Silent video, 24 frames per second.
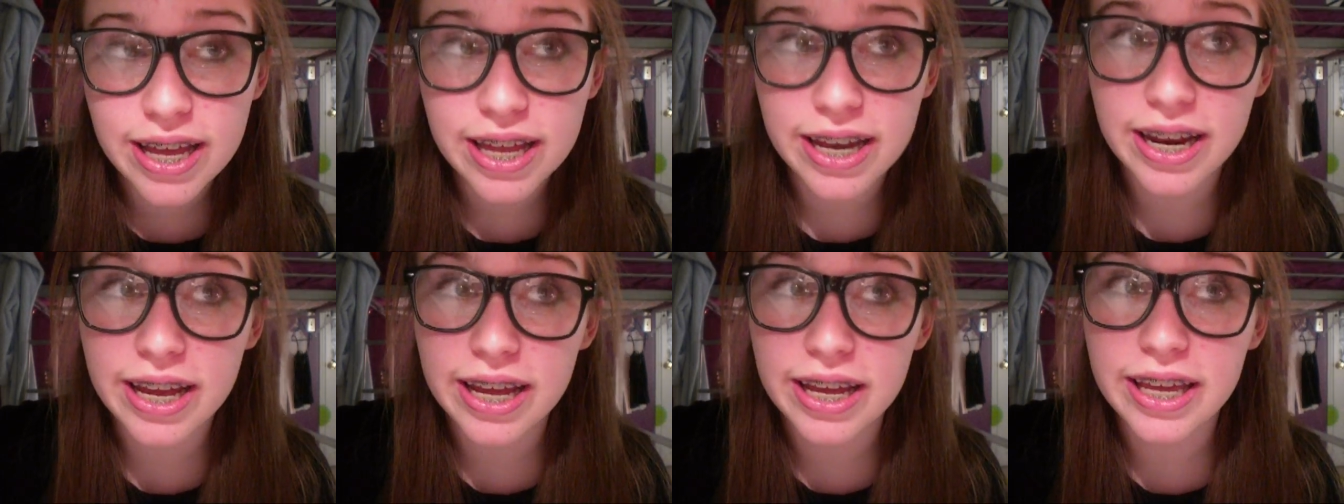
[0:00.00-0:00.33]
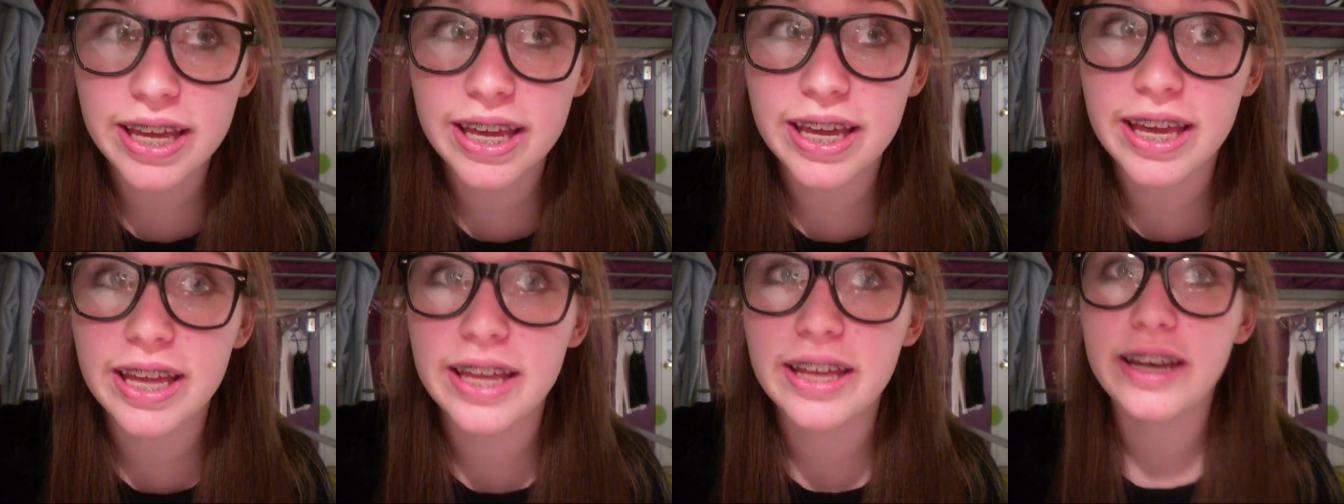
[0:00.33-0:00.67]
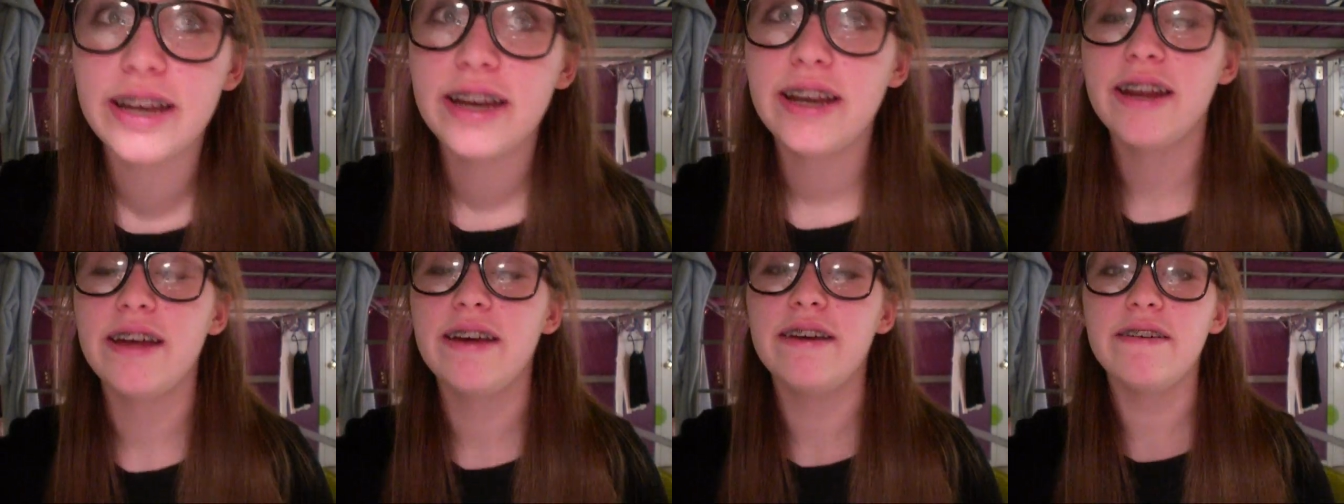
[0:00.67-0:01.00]
and I
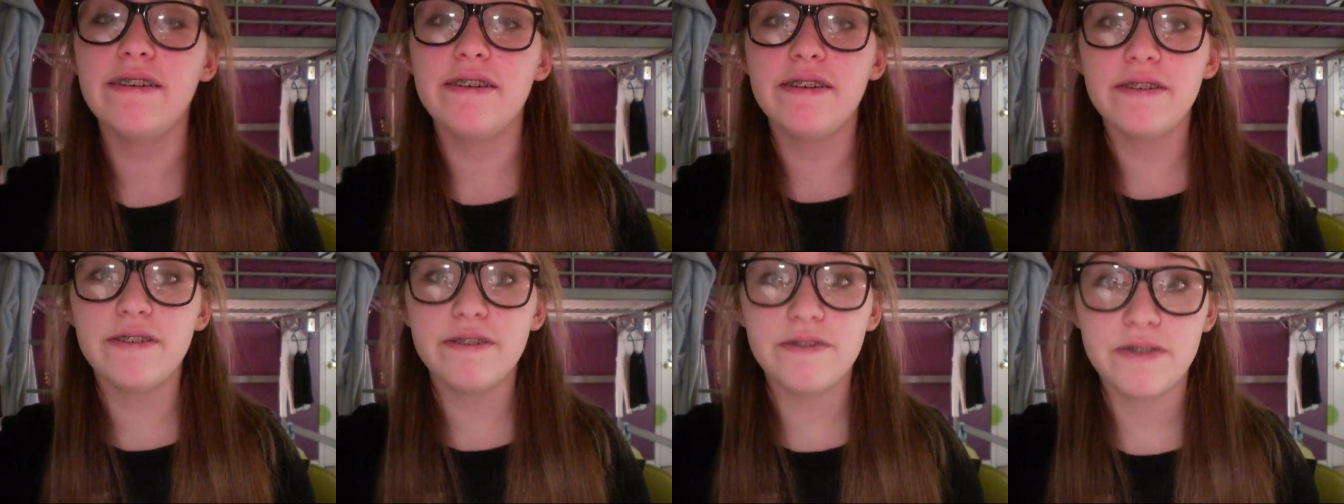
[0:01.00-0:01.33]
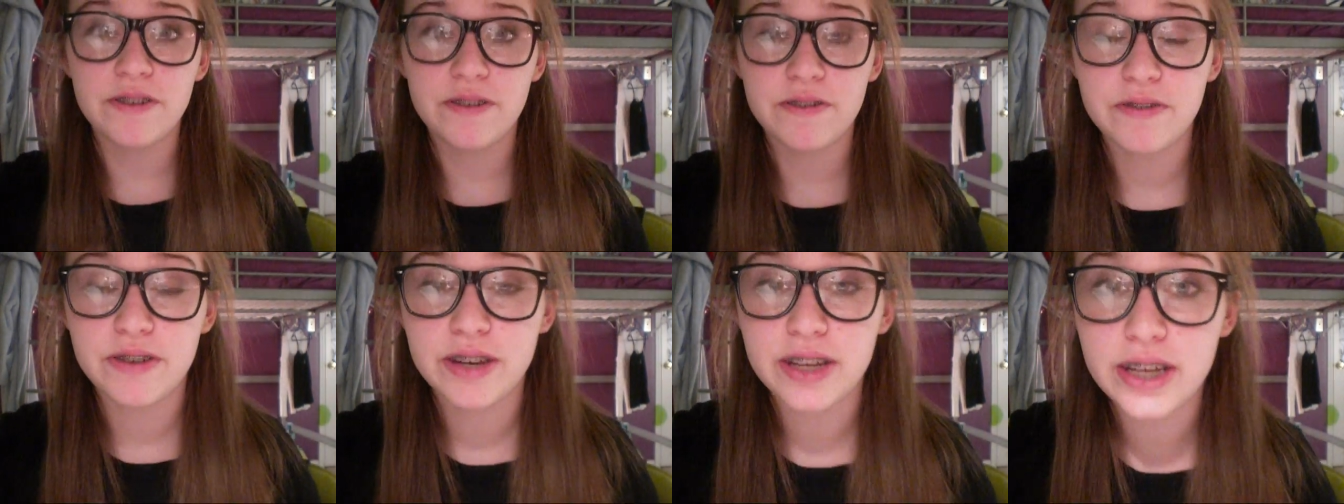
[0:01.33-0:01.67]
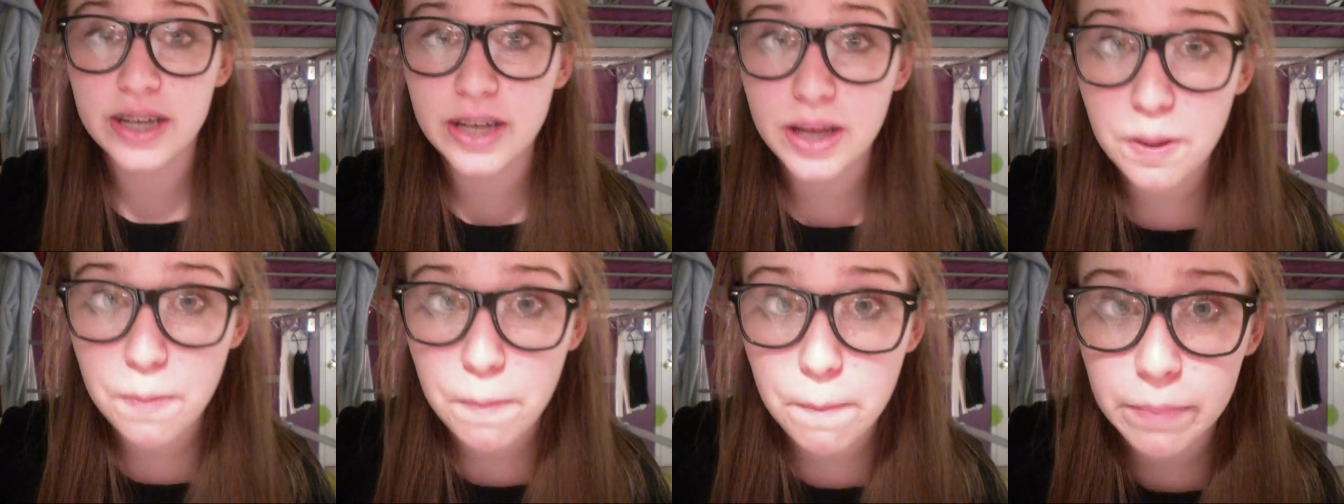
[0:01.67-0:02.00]
get
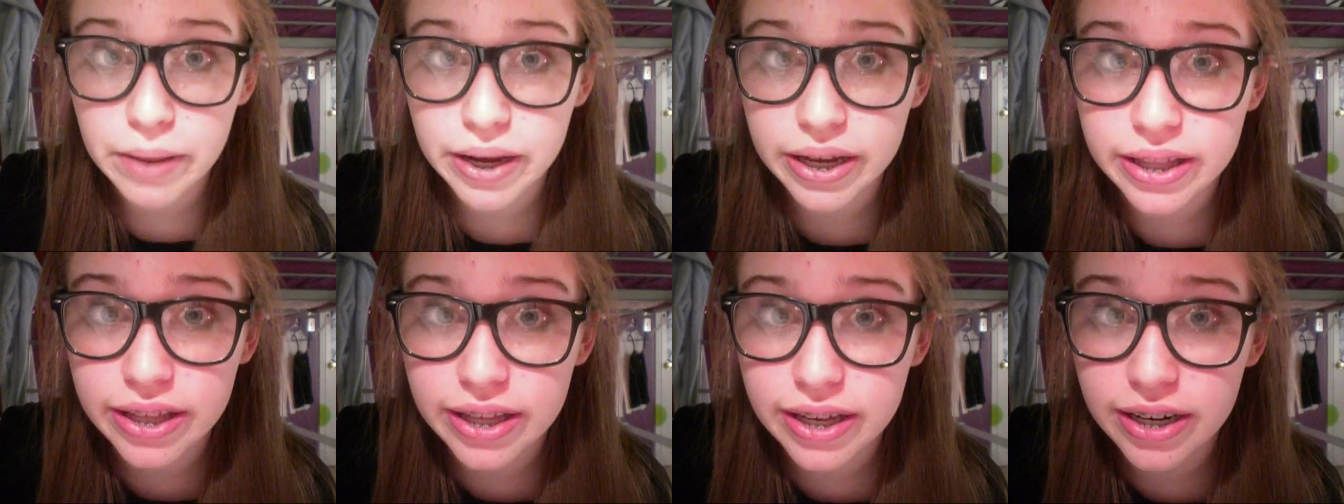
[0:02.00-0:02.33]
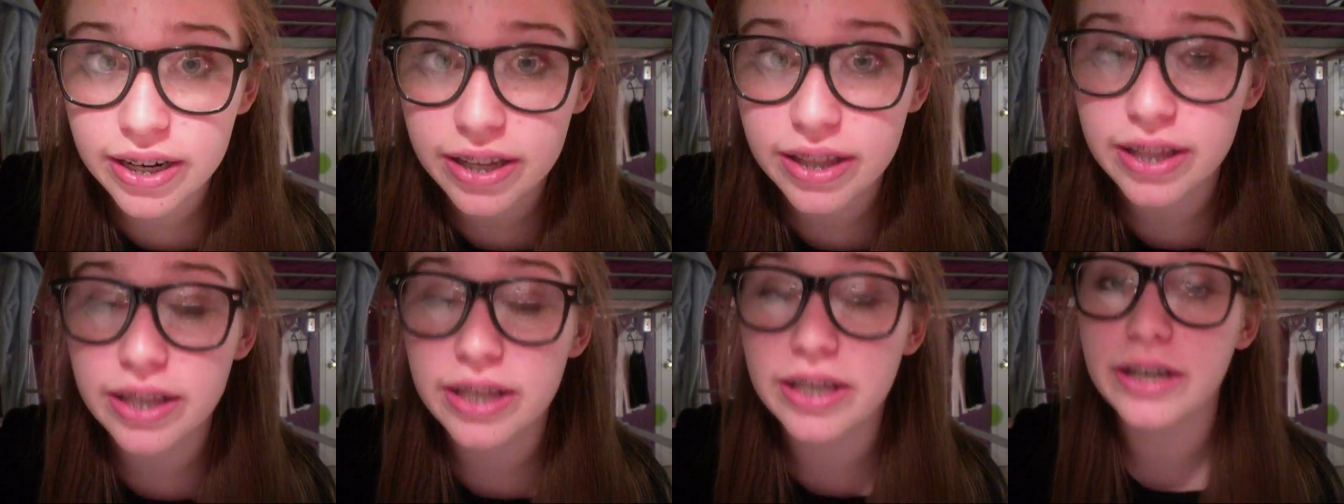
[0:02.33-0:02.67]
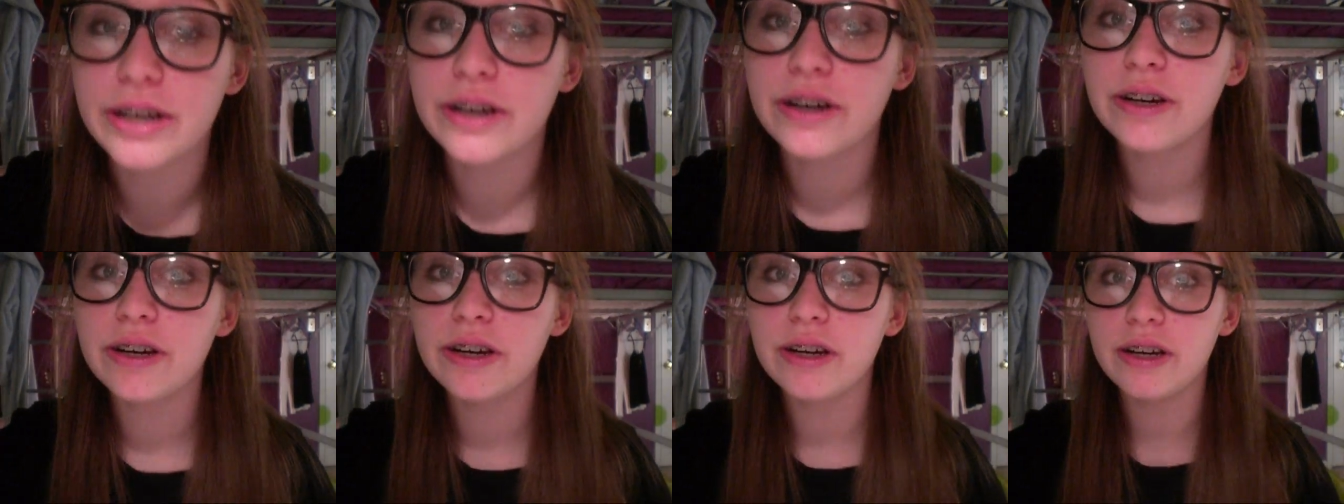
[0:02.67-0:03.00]
50 by the end of the
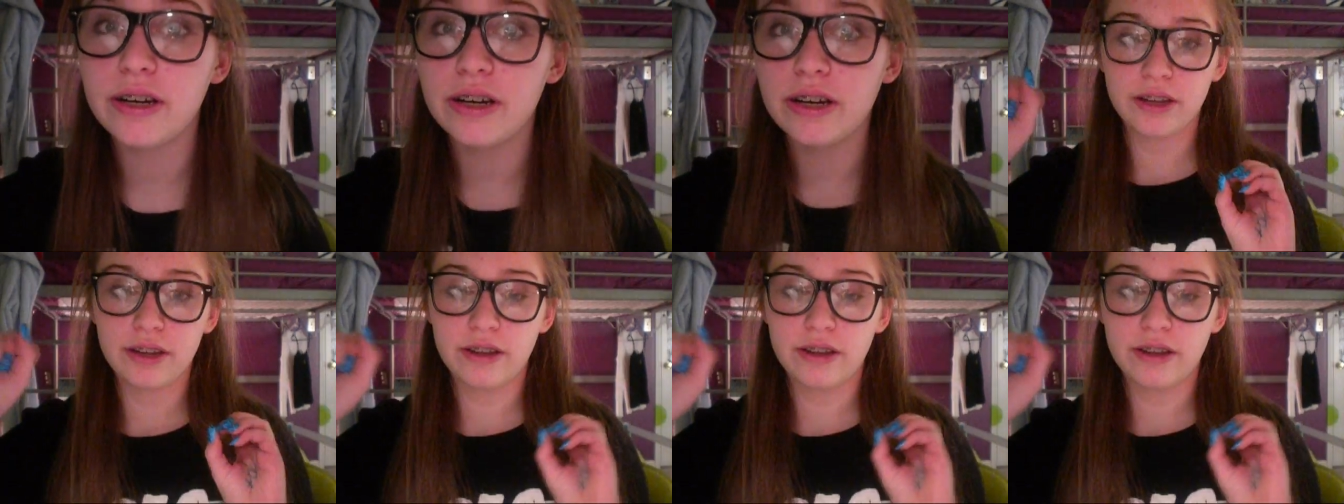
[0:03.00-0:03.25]
year.